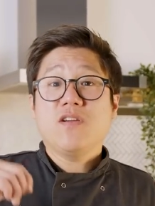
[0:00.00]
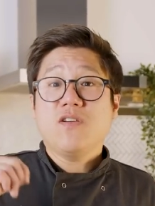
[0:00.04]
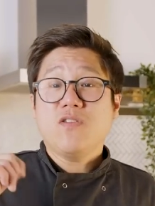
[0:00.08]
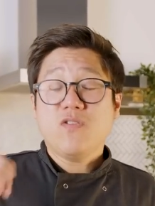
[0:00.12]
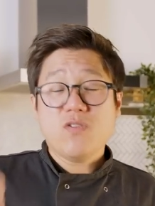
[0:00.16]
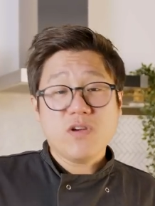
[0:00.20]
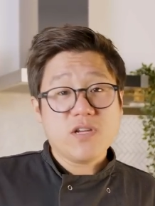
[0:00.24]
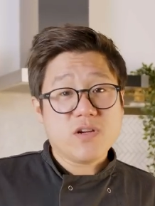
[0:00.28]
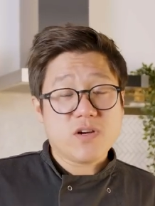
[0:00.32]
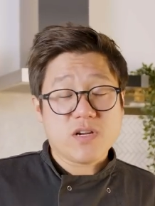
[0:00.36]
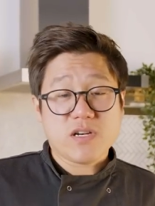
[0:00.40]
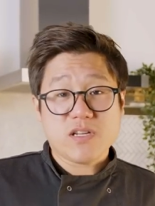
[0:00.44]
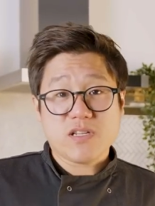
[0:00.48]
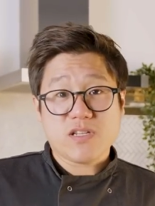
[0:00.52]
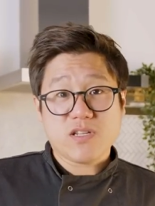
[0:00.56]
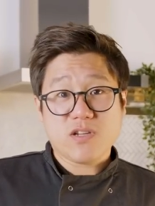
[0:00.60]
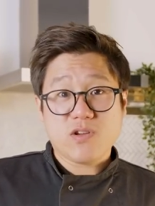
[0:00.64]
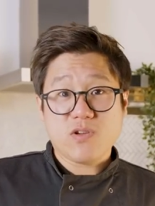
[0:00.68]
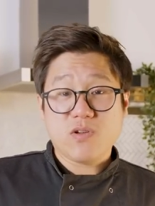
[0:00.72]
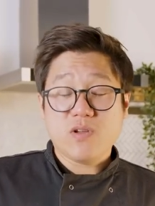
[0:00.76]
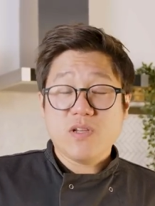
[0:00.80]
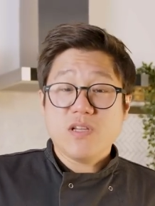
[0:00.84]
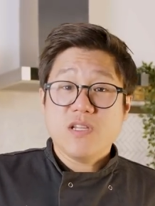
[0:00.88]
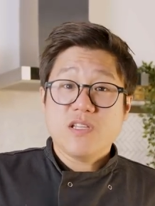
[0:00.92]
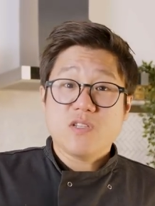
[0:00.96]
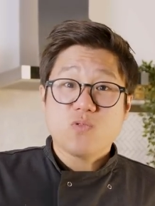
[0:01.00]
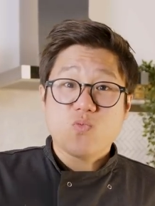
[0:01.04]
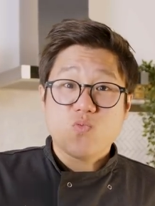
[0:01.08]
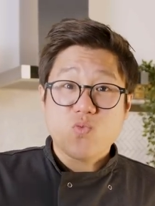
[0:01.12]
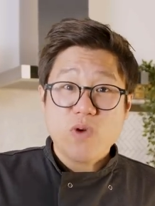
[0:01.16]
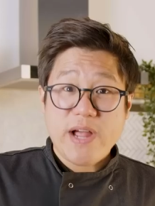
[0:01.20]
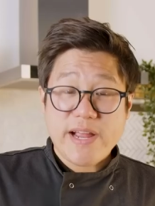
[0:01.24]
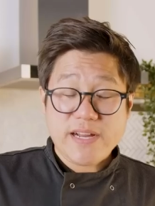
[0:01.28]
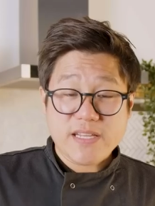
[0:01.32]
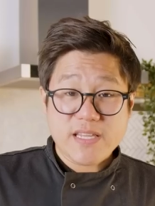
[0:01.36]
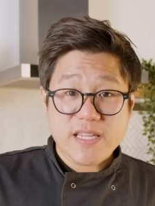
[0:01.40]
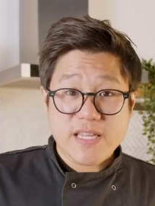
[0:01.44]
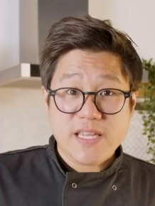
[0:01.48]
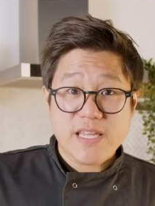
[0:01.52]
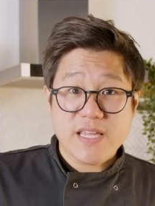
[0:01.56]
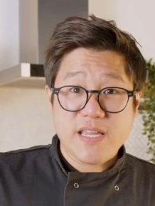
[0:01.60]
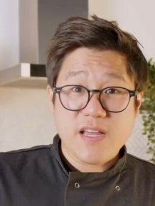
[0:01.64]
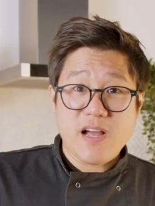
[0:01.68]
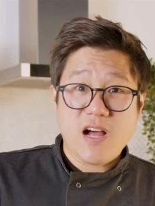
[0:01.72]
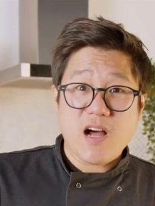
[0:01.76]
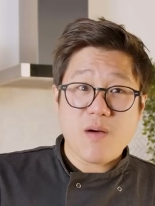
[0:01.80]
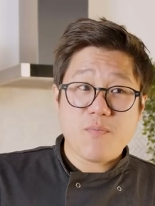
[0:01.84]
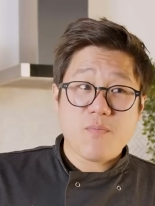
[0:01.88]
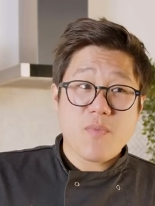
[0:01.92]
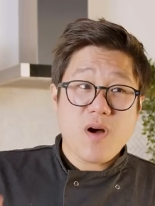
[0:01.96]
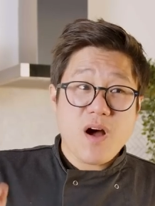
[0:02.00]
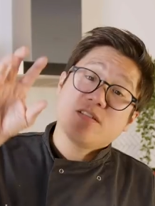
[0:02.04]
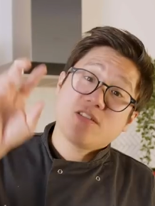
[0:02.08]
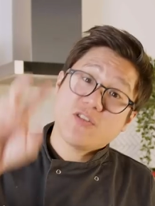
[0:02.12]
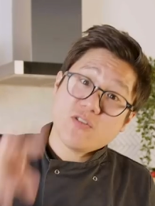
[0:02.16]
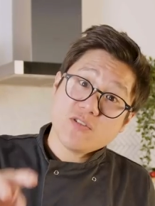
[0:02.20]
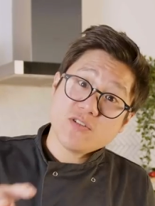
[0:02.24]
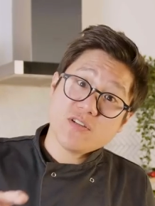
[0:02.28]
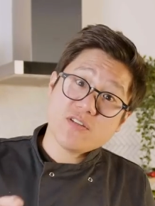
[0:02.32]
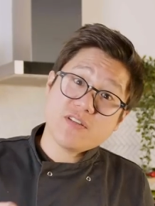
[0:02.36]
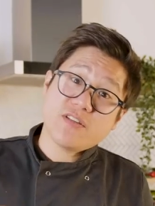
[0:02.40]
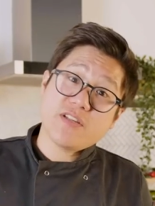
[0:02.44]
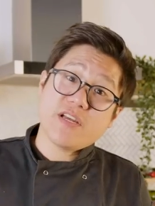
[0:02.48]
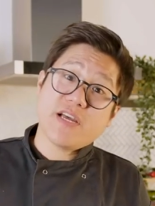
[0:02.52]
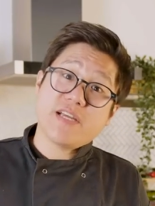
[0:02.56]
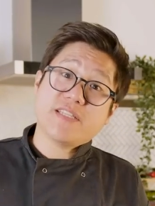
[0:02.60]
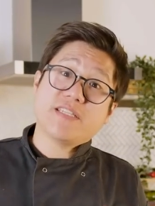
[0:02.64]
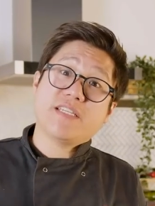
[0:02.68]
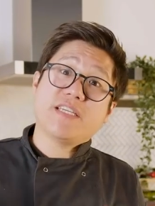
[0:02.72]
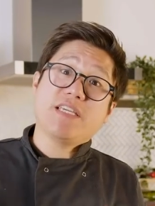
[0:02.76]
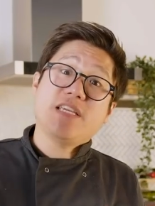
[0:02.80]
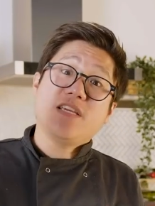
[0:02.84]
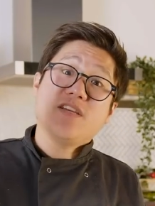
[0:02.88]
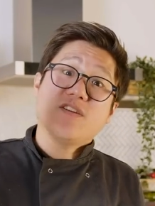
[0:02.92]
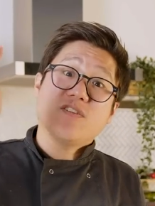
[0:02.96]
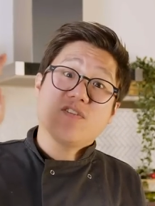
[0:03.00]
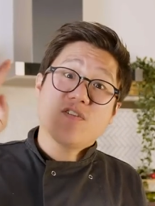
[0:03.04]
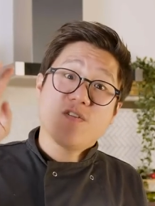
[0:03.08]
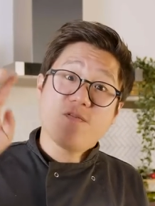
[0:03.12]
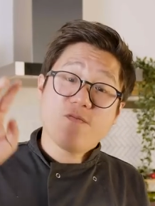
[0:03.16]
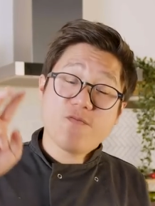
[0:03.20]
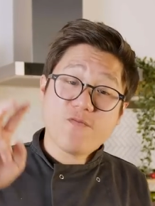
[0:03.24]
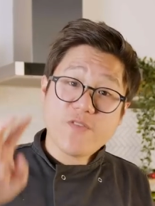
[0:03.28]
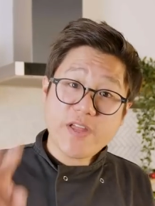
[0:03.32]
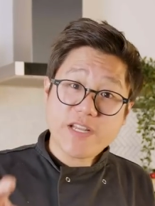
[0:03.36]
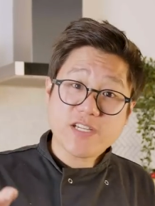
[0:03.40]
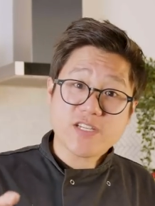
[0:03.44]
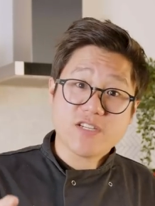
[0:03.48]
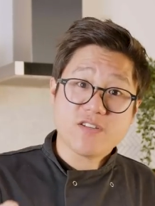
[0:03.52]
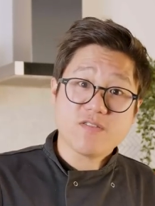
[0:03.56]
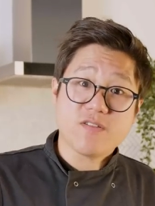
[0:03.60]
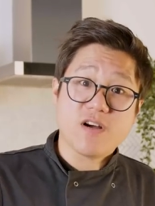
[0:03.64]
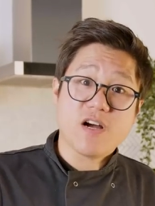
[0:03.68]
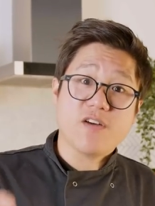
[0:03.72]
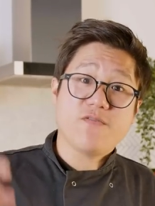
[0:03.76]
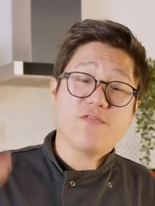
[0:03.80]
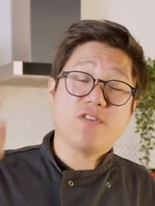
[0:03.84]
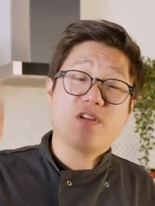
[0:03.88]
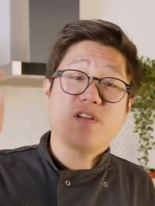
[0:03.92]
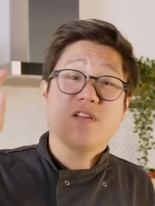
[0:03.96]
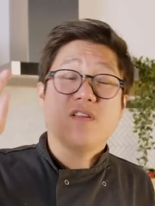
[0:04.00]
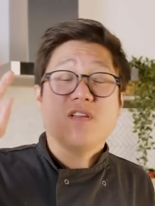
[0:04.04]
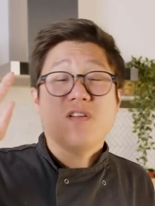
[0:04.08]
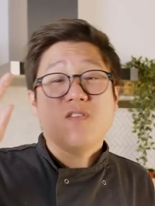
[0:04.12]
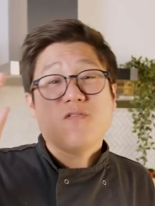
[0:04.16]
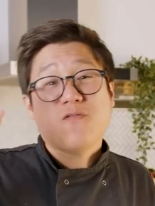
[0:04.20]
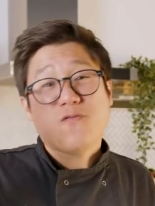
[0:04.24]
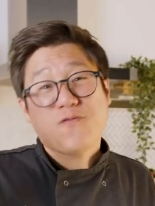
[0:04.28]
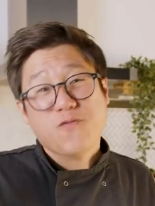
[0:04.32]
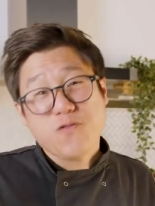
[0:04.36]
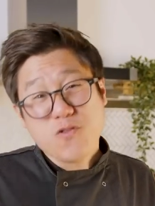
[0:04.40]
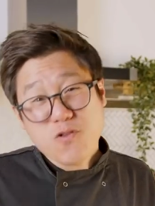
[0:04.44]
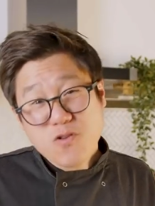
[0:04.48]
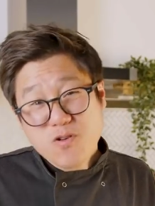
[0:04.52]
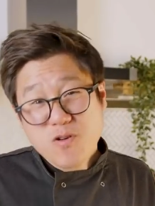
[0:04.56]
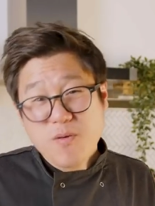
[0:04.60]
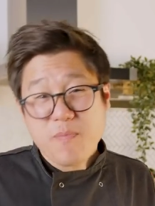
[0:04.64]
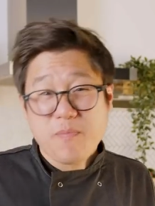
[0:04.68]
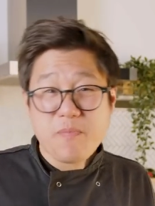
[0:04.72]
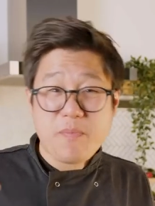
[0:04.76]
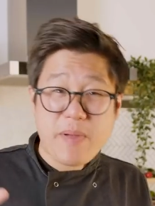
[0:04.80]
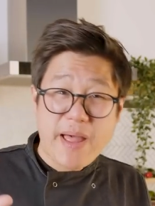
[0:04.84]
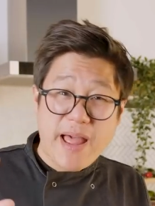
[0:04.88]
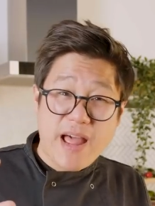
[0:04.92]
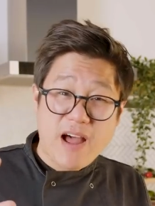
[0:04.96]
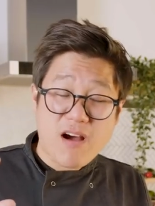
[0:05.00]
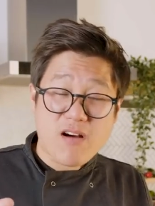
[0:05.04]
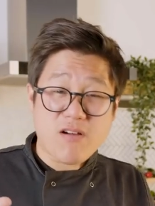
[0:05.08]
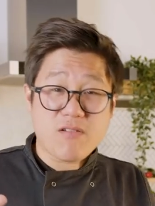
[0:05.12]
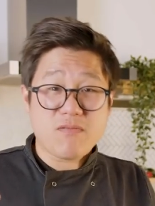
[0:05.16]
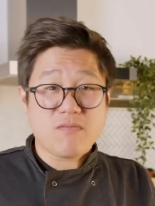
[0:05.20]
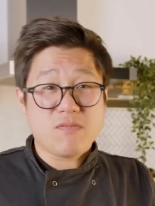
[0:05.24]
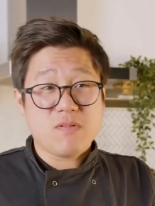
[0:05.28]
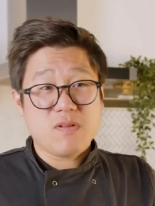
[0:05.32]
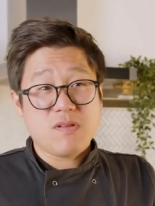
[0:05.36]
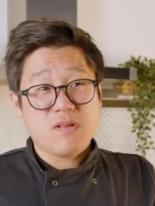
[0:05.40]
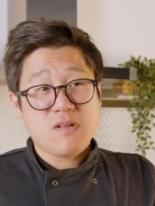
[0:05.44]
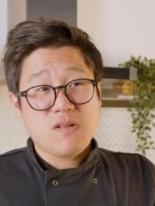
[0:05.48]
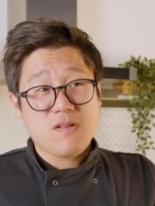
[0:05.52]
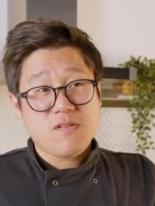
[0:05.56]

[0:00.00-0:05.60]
All you gotta do is whack the heat up, 230 conventional oven for about